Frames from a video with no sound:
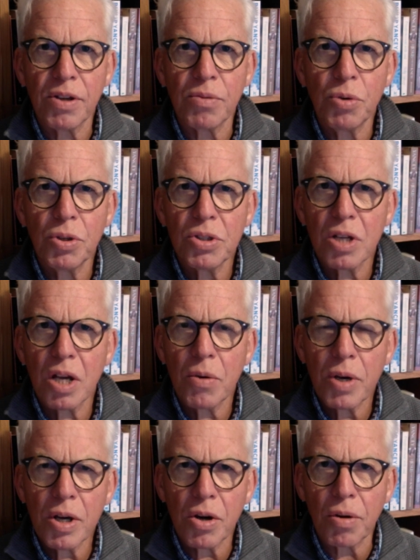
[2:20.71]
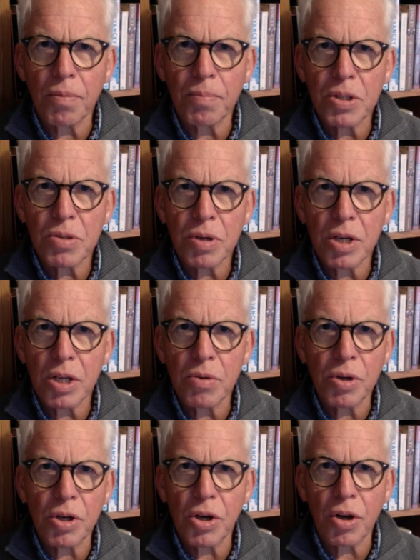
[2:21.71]
What's going on between you
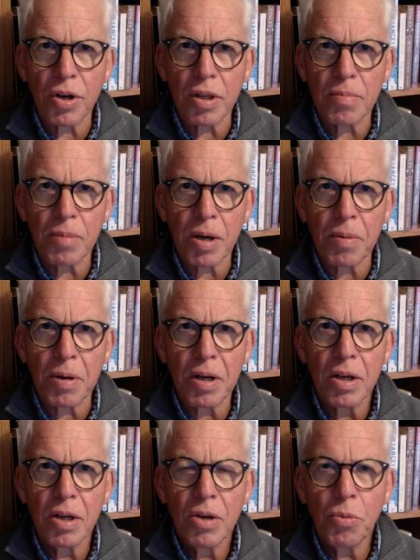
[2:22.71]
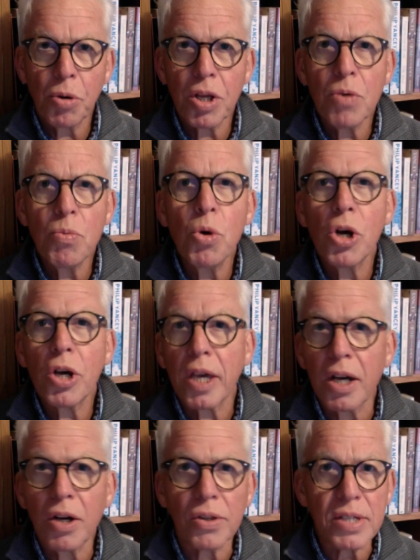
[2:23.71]
and God at the moment? What are you
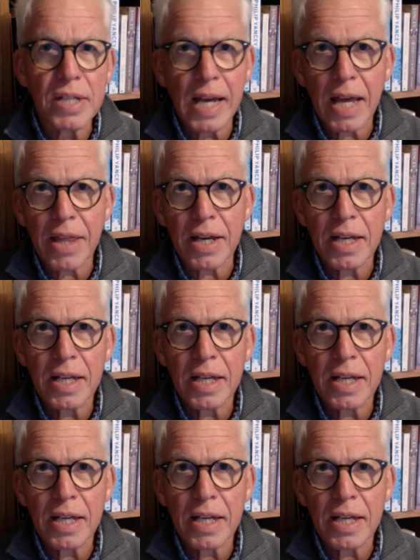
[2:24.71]
working on together?